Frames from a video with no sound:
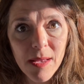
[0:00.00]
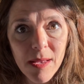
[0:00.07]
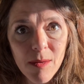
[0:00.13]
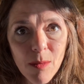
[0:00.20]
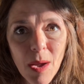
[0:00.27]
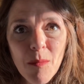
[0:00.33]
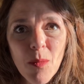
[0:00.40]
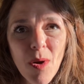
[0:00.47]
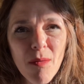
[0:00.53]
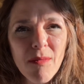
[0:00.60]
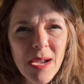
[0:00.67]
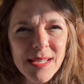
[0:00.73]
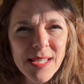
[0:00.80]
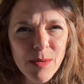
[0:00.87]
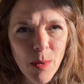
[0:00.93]
When we're
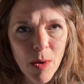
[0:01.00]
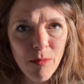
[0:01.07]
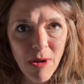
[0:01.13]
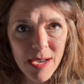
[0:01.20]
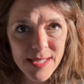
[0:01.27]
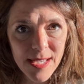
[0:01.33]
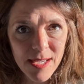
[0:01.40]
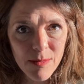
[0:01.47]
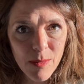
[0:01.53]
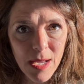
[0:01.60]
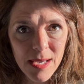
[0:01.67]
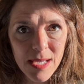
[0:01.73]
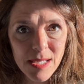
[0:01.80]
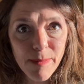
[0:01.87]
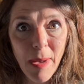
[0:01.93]
ready, we're ready. When
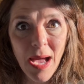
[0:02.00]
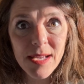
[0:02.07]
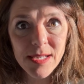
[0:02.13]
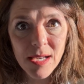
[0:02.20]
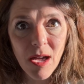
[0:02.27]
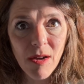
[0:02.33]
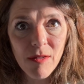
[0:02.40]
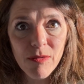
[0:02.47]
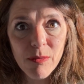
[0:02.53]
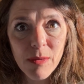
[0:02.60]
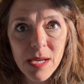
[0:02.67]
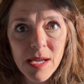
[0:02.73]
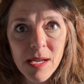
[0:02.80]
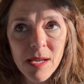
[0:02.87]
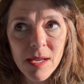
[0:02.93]
it's bad enough,
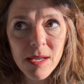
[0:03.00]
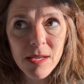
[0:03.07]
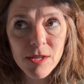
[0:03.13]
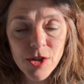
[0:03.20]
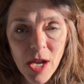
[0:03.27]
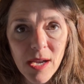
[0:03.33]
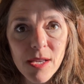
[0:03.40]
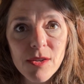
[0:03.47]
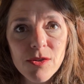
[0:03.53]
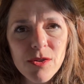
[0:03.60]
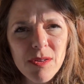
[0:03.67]
we change.